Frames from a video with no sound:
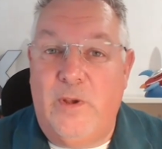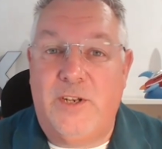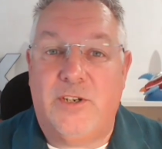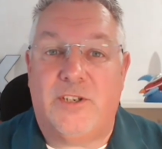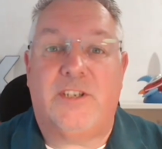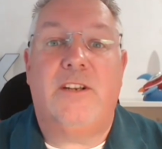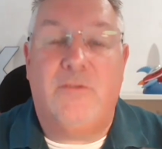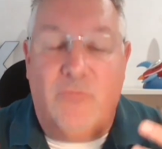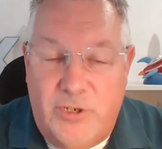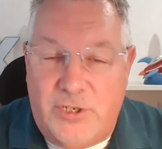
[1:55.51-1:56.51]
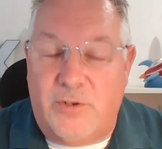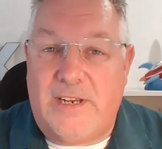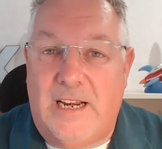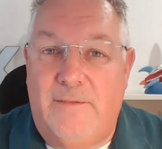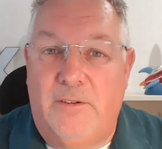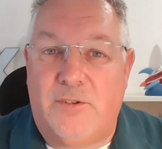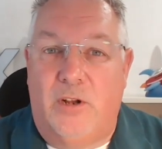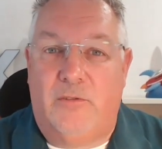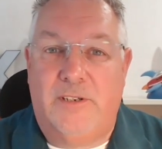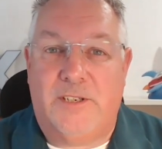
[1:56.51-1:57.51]
We just reduce our level of
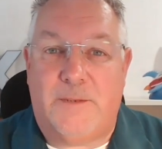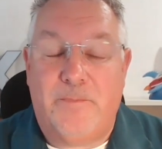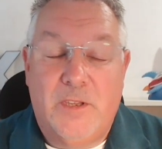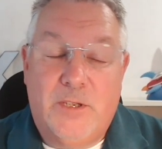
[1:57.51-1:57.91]
tolerance.